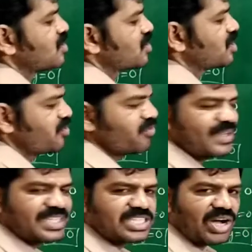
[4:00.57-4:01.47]
If
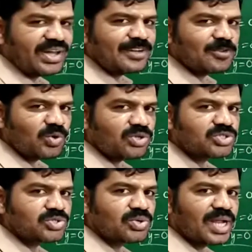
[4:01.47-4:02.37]
we join those
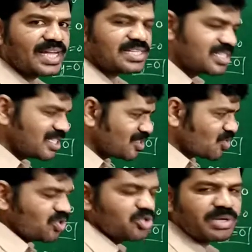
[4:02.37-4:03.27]
two lines, it's
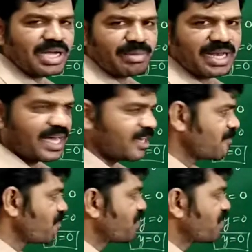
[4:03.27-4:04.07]
going to become a line.